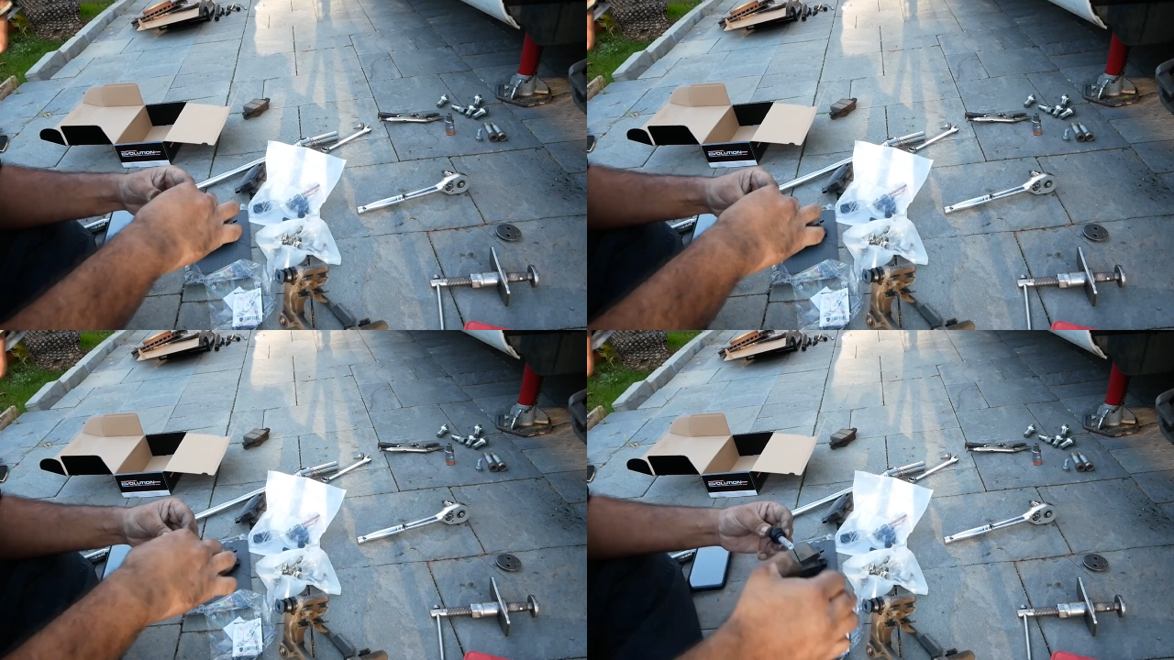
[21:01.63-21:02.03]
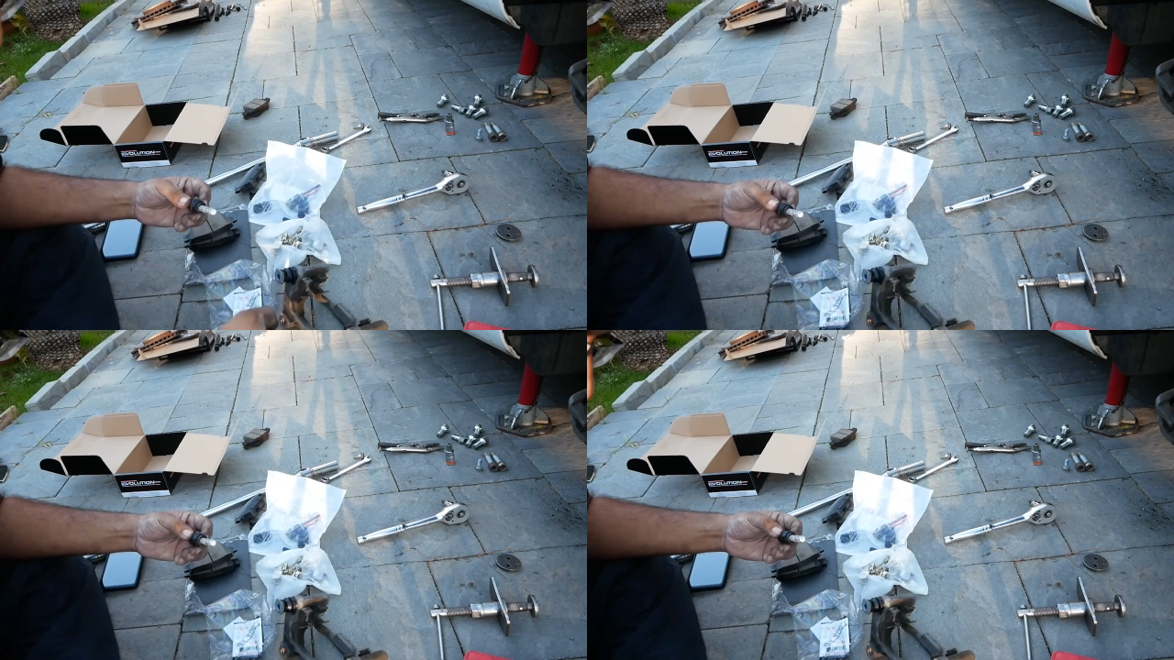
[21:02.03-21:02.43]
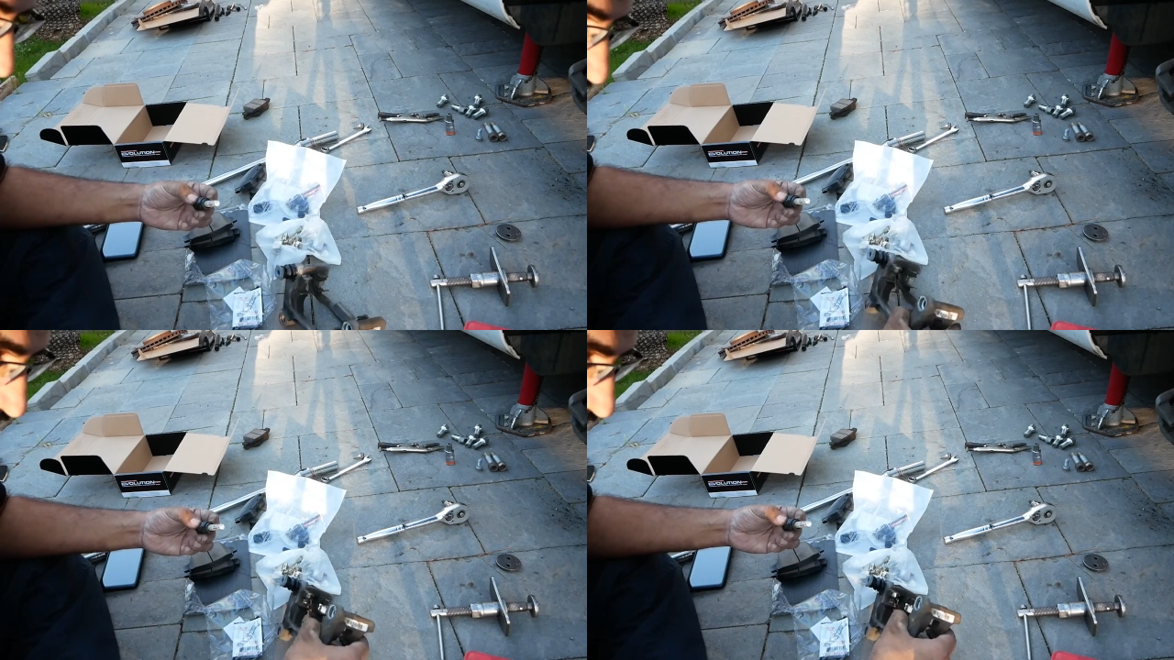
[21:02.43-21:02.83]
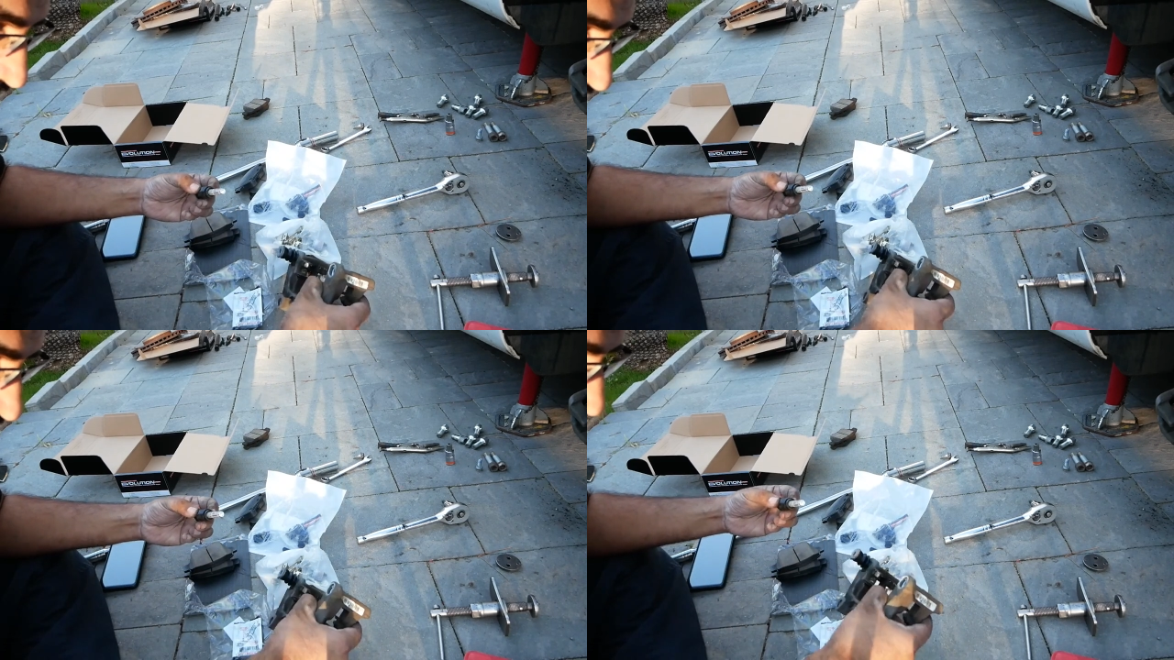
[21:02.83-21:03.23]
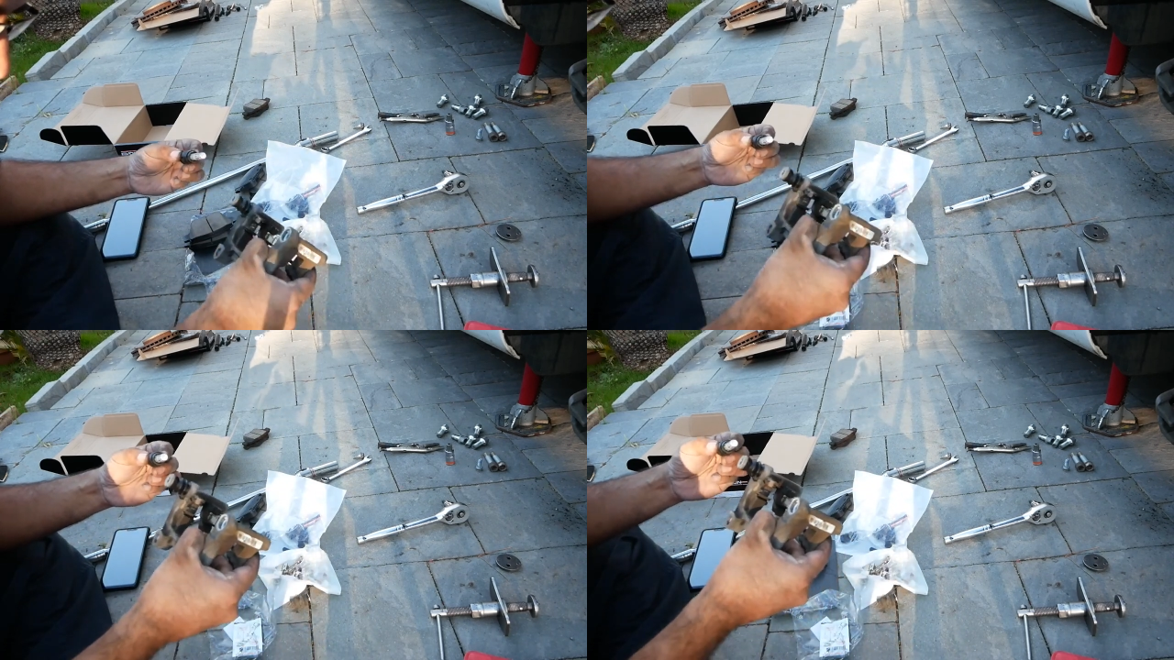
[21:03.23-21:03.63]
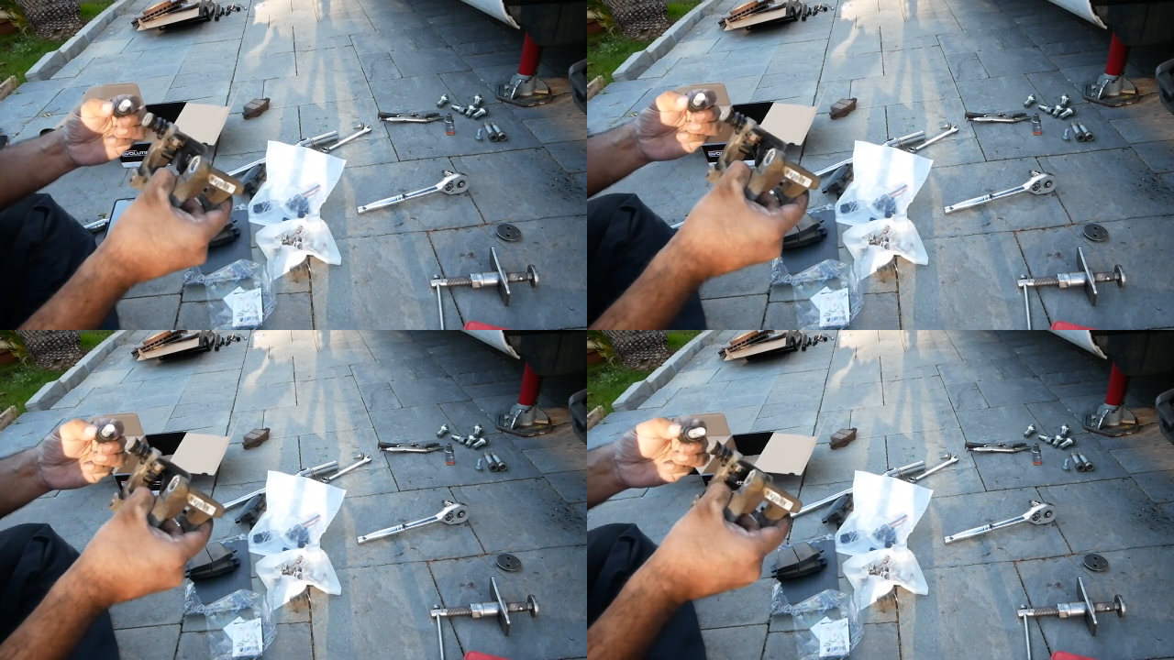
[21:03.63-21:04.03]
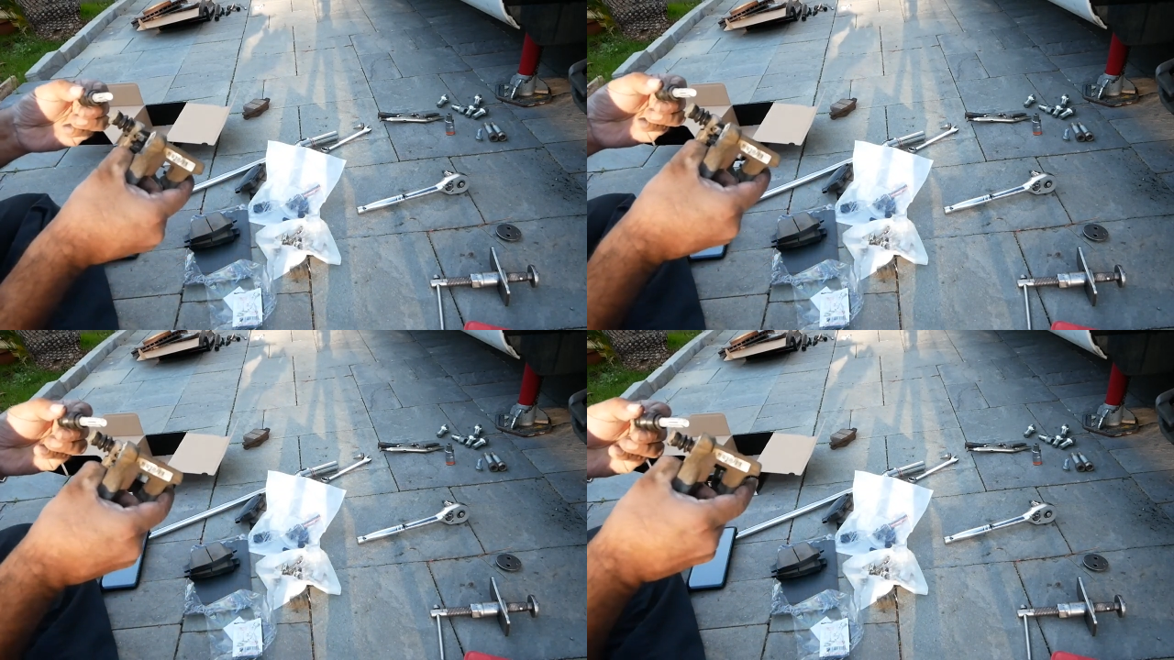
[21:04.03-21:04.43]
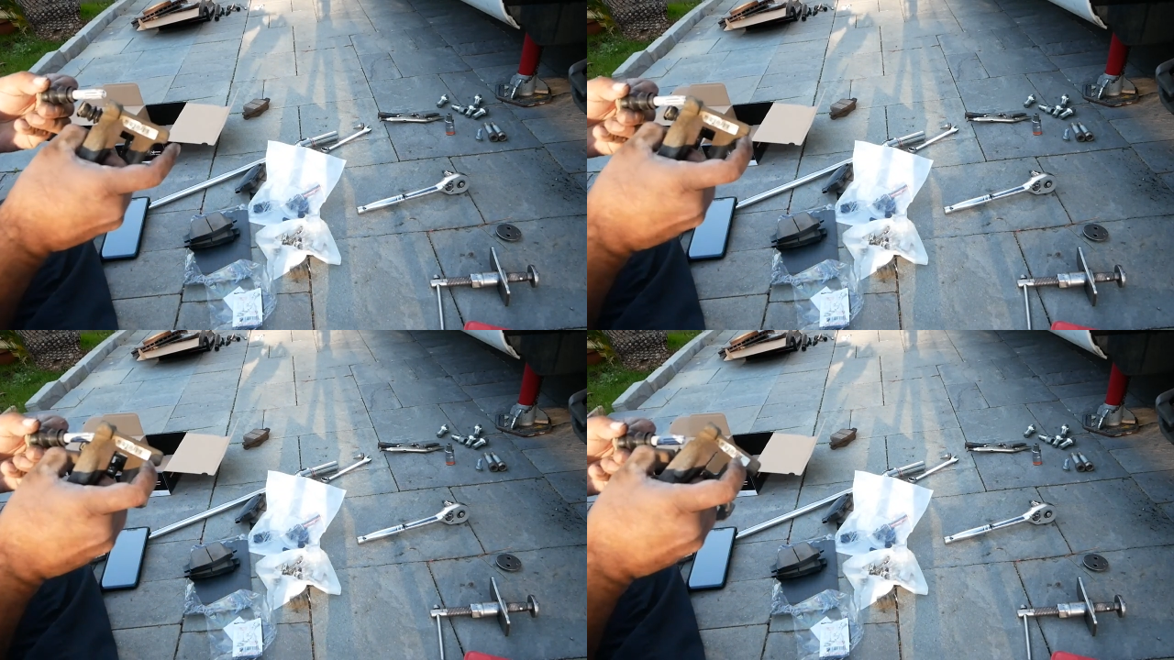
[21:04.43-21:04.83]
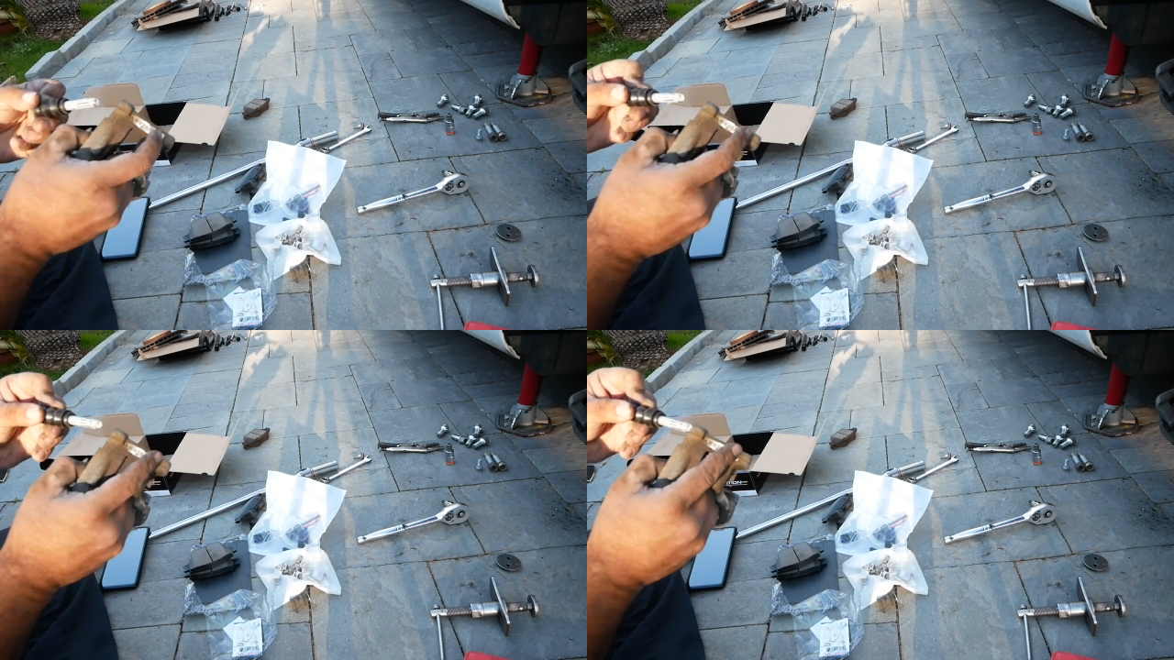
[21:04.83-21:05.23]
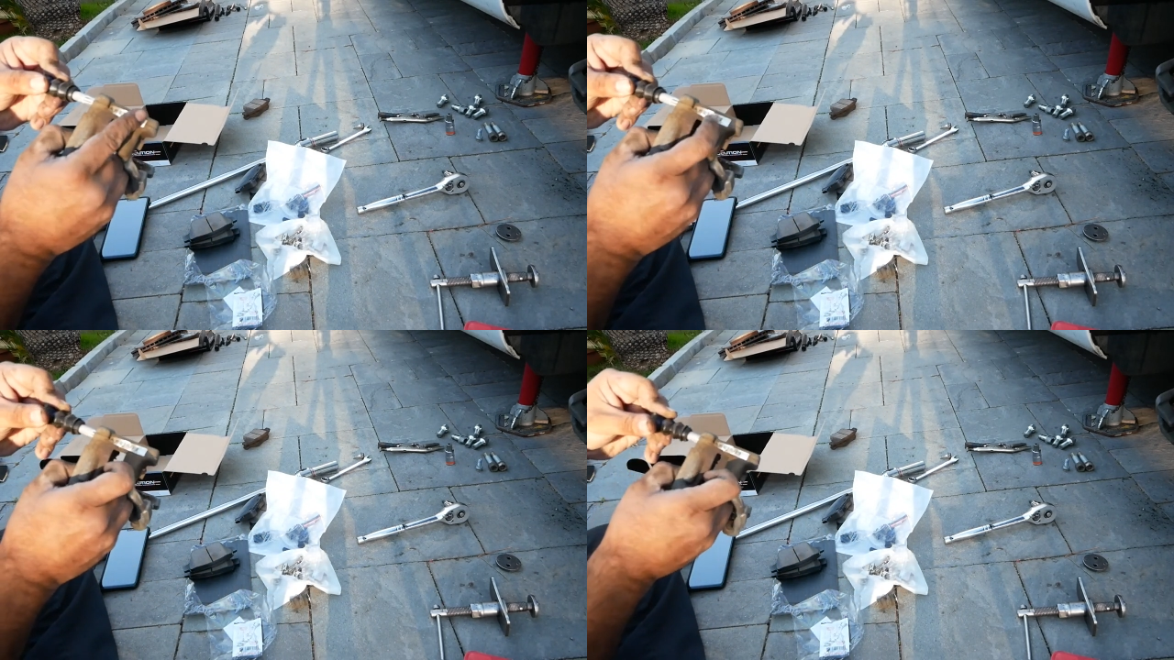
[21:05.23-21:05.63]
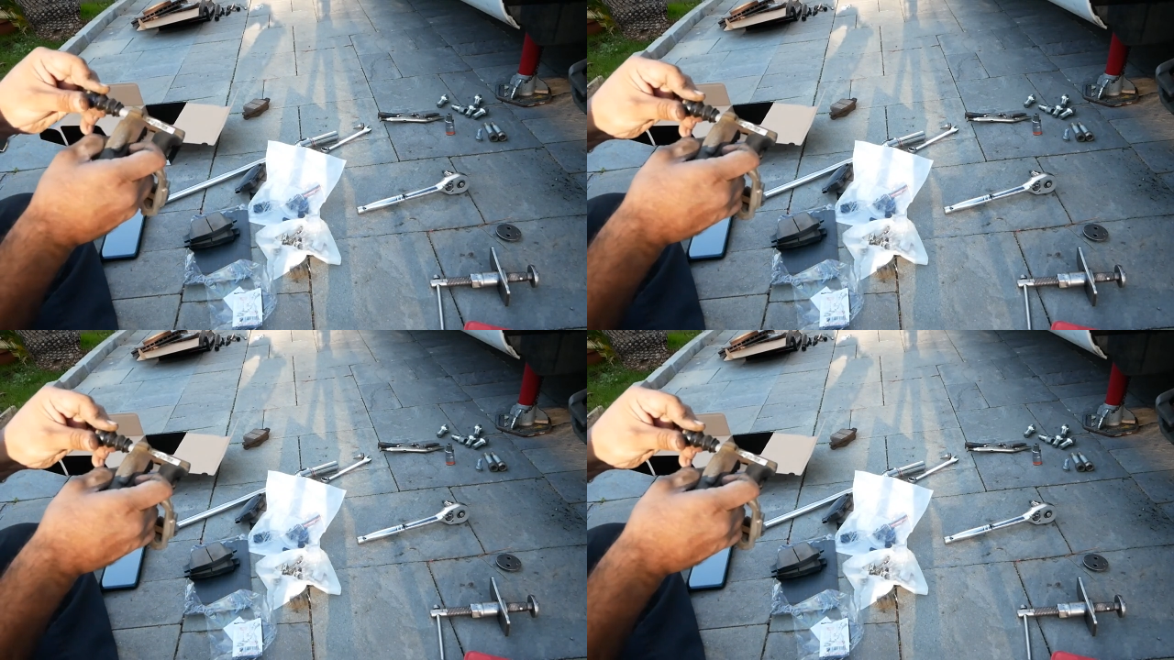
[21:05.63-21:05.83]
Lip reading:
Nobody's mouth can be seen.